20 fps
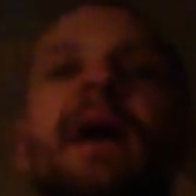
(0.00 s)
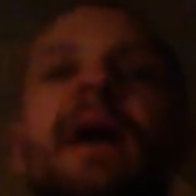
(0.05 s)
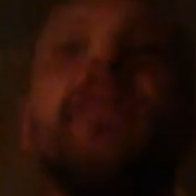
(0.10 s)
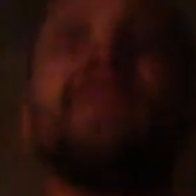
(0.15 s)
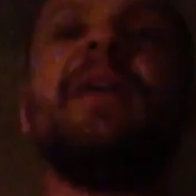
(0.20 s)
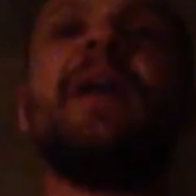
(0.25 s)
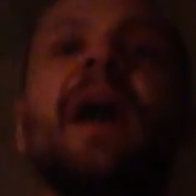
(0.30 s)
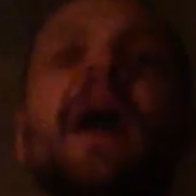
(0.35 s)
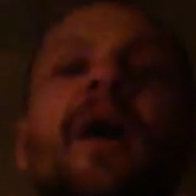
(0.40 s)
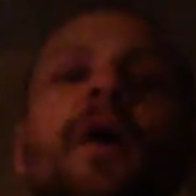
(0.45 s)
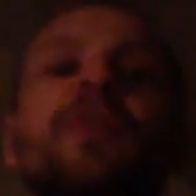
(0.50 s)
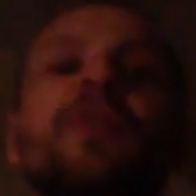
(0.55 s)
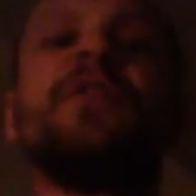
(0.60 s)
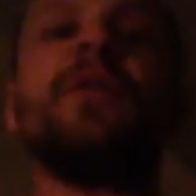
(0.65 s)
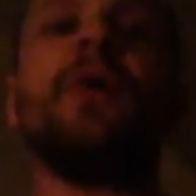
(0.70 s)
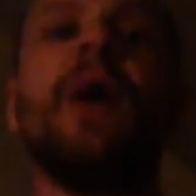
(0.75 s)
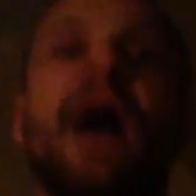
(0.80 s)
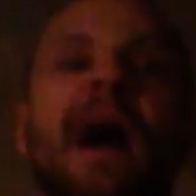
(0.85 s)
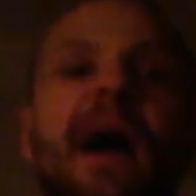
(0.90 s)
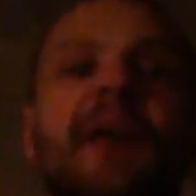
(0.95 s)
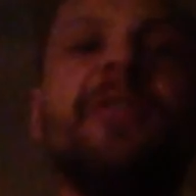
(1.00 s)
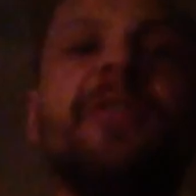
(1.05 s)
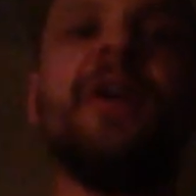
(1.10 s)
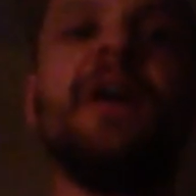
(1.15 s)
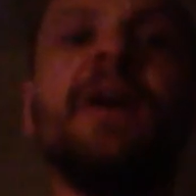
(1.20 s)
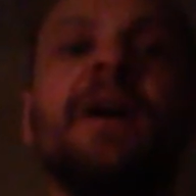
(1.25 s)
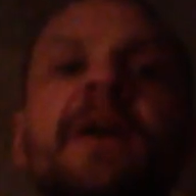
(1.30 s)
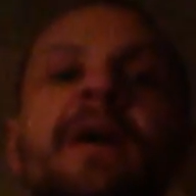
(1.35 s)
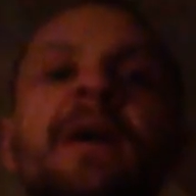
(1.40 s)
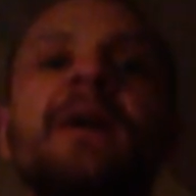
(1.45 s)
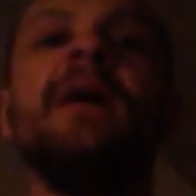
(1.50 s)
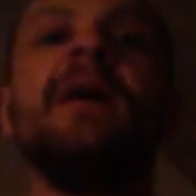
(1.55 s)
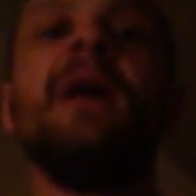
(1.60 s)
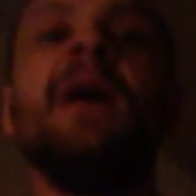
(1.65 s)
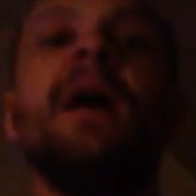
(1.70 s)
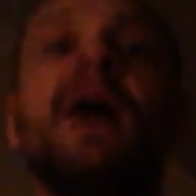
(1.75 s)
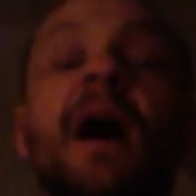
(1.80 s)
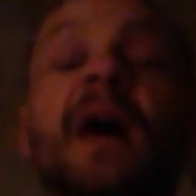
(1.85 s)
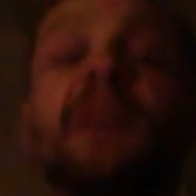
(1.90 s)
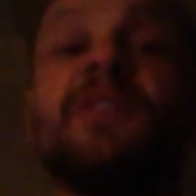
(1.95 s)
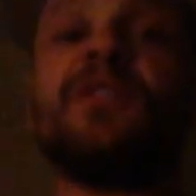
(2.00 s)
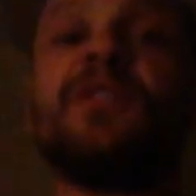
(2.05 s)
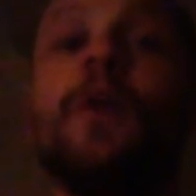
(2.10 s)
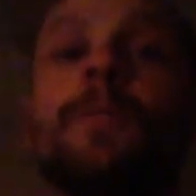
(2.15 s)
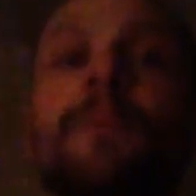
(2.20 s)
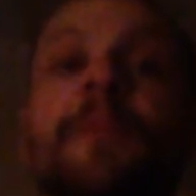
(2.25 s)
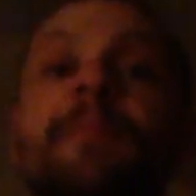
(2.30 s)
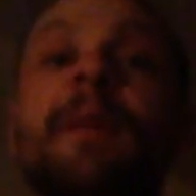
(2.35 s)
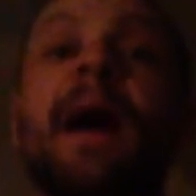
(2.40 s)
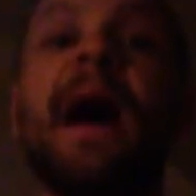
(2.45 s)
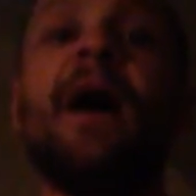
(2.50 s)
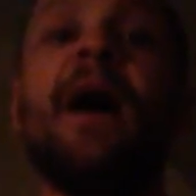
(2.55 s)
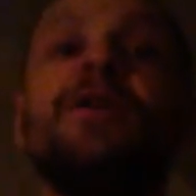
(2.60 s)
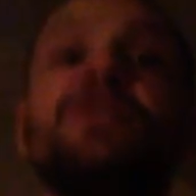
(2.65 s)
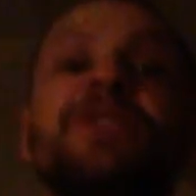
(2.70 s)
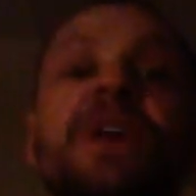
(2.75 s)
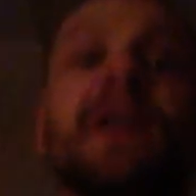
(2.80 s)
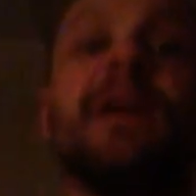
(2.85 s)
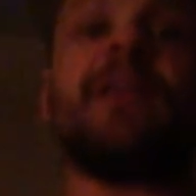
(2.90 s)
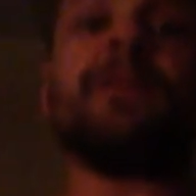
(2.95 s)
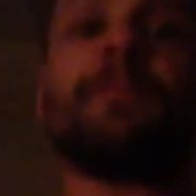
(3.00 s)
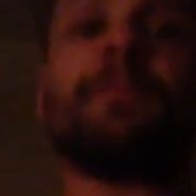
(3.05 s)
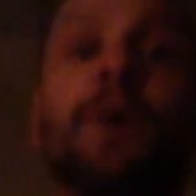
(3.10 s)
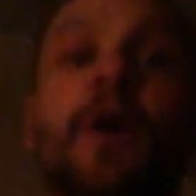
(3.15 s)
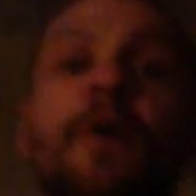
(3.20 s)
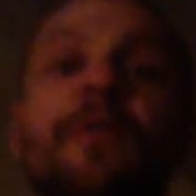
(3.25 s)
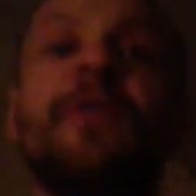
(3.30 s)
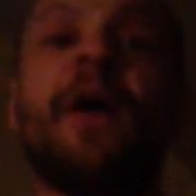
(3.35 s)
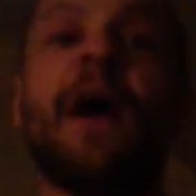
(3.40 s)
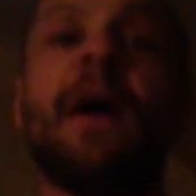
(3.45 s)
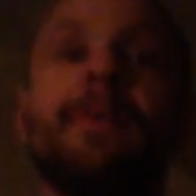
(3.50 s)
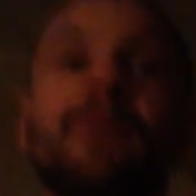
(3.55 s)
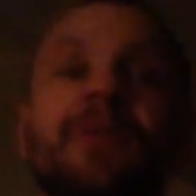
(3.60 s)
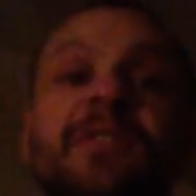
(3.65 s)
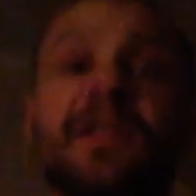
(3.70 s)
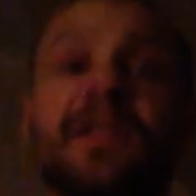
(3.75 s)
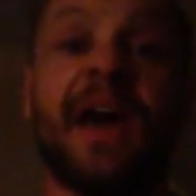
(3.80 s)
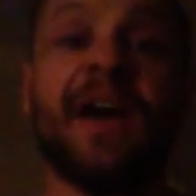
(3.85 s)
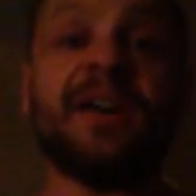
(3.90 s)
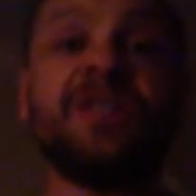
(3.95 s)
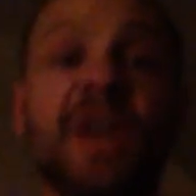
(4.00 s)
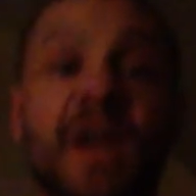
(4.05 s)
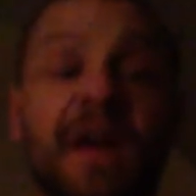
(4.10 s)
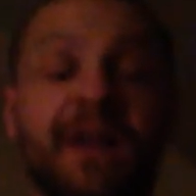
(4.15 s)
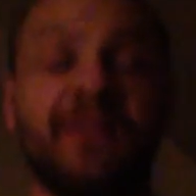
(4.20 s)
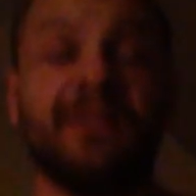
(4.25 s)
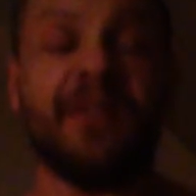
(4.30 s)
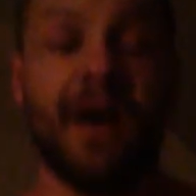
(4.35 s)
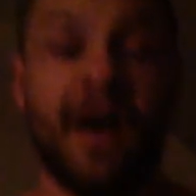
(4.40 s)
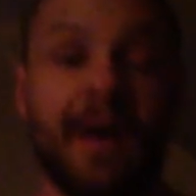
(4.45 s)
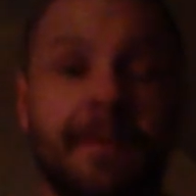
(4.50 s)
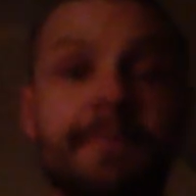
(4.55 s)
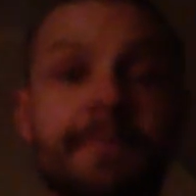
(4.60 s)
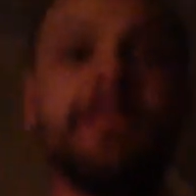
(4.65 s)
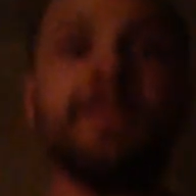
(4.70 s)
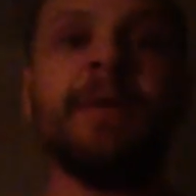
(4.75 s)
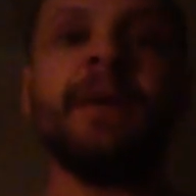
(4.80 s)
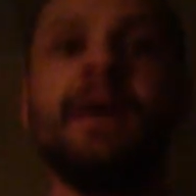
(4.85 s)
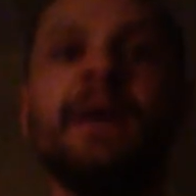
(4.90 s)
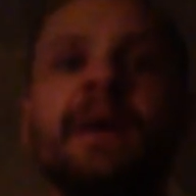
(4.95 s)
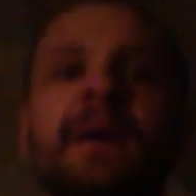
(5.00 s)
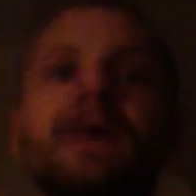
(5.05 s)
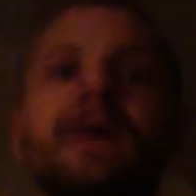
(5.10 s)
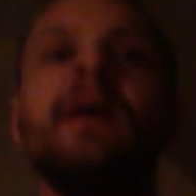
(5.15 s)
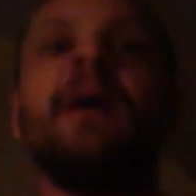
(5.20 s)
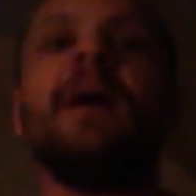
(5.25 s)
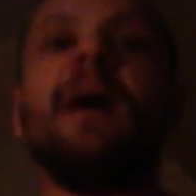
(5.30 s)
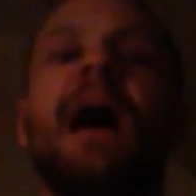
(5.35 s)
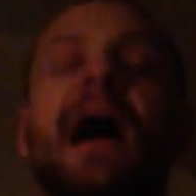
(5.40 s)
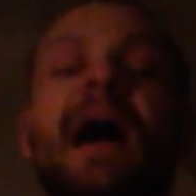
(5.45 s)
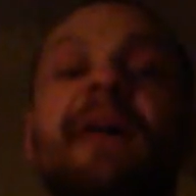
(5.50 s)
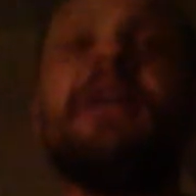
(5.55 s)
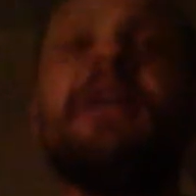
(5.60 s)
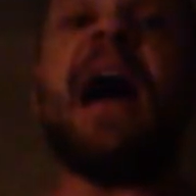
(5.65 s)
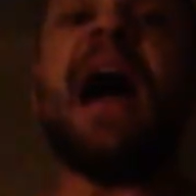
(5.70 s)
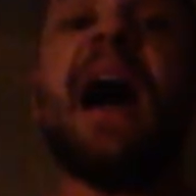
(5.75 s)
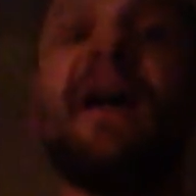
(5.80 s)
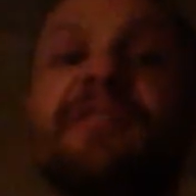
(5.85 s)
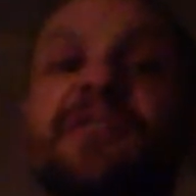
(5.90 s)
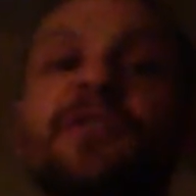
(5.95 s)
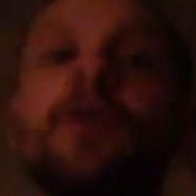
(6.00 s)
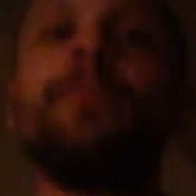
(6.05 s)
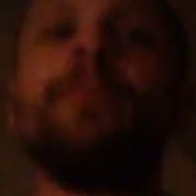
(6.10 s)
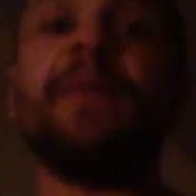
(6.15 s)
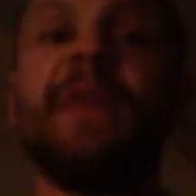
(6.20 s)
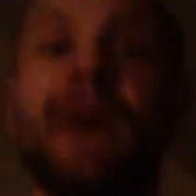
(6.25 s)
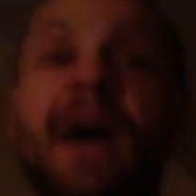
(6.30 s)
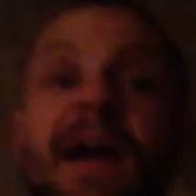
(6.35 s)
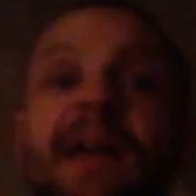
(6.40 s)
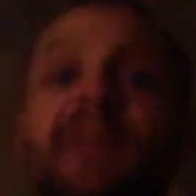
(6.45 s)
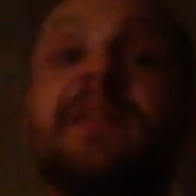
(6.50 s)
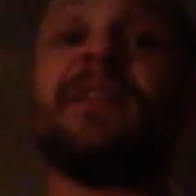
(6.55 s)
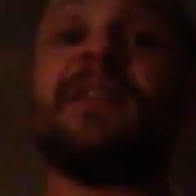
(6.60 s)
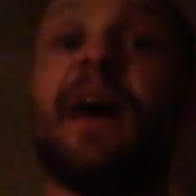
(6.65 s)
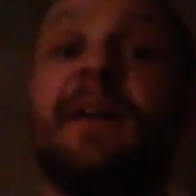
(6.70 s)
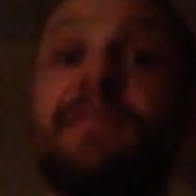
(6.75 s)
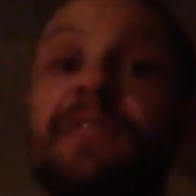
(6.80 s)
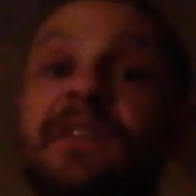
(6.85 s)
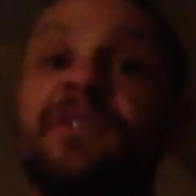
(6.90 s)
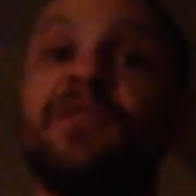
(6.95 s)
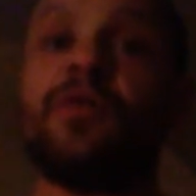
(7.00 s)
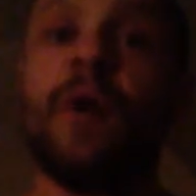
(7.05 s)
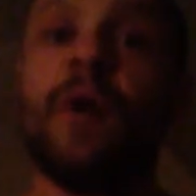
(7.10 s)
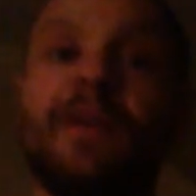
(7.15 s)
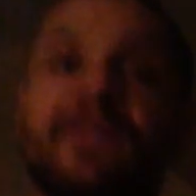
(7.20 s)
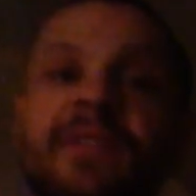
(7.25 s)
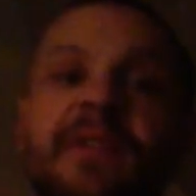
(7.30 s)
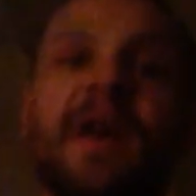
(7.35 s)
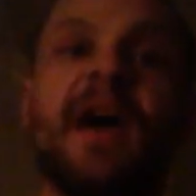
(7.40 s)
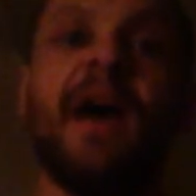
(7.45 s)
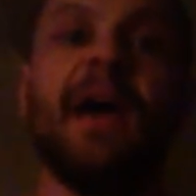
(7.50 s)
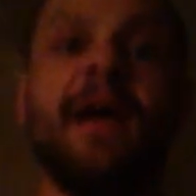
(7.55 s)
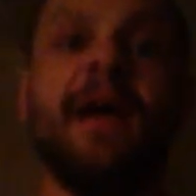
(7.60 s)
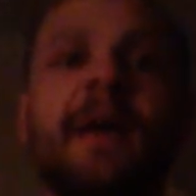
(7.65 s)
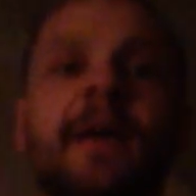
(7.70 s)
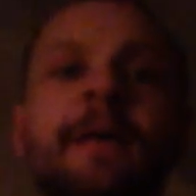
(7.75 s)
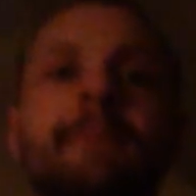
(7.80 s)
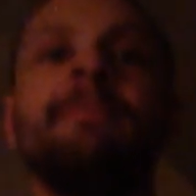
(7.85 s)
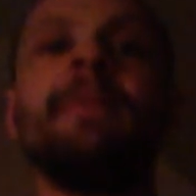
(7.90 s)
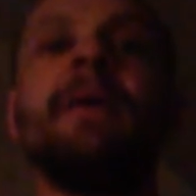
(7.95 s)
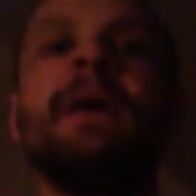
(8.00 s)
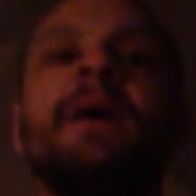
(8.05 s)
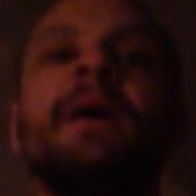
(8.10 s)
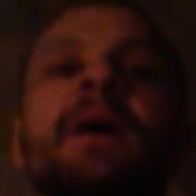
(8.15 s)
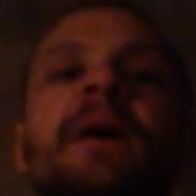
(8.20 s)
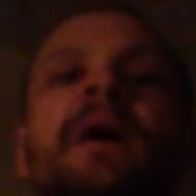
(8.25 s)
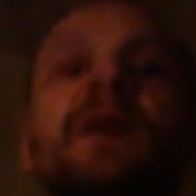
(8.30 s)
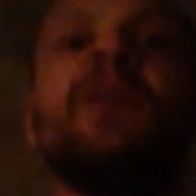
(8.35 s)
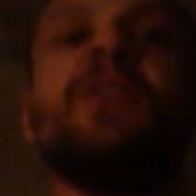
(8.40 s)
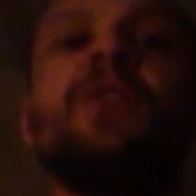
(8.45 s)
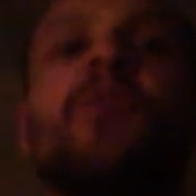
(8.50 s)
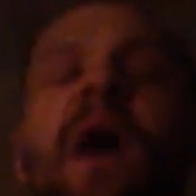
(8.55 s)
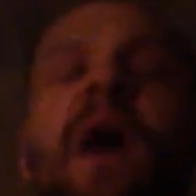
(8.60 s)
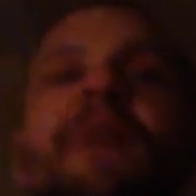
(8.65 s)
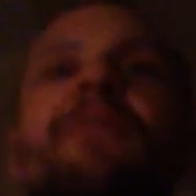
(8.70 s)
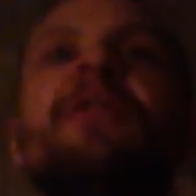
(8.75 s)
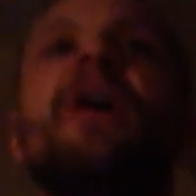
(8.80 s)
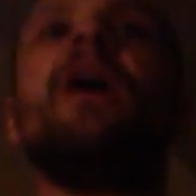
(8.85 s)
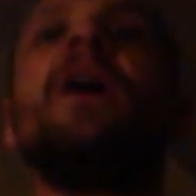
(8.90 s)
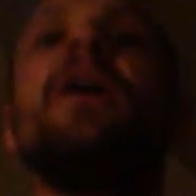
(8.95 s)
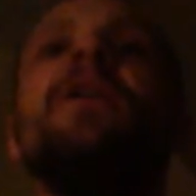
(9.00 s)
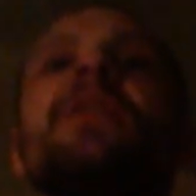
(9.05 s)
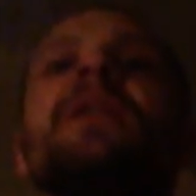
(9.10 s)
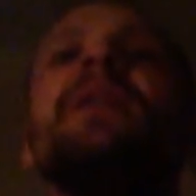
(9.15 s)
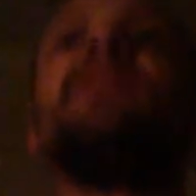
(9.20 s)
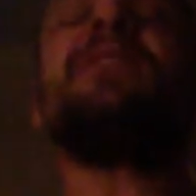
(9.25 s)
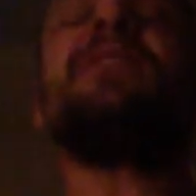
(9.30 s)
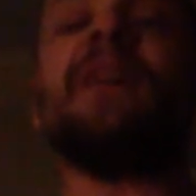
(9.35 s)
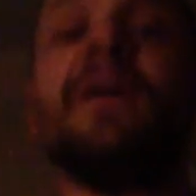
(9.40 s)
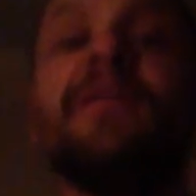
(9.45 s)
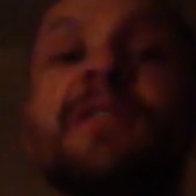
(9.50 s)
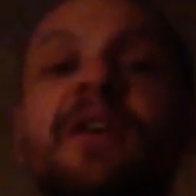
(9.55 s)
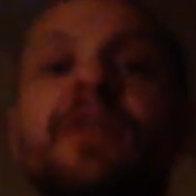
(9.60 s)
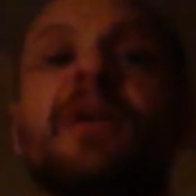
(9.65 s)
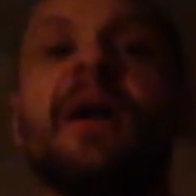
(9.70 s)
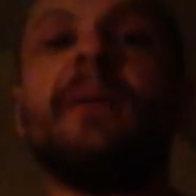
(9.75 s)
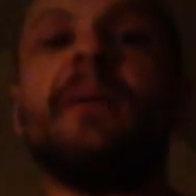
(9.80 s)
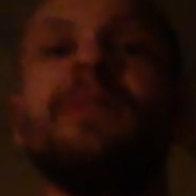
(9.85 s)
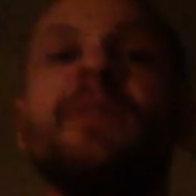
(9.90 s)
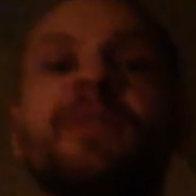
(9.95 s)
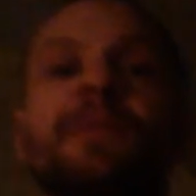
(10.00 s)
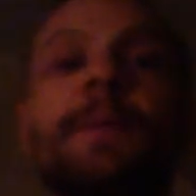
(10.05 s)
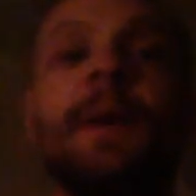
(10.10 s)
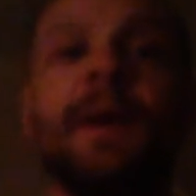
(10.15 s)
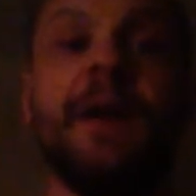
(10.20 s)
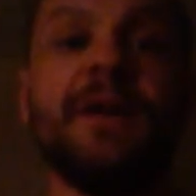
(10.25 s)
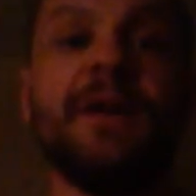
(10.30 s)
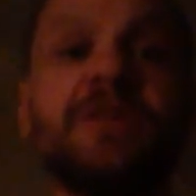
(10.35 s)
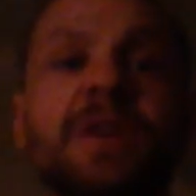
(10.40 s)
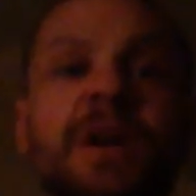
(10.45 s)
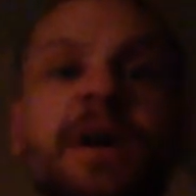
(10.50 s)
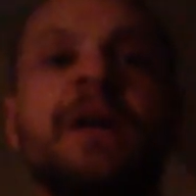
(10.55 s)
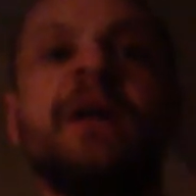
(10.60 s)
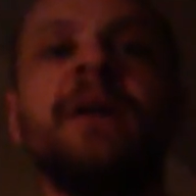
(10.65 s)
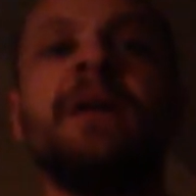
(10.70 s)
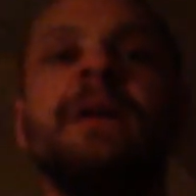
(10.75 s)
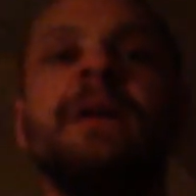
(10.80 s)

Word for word: And then I also have a scoop of Myogenix Fiber slash Enzyme. I have a half scoop of that because I have these twice a day. So I have 170 grams of spinach.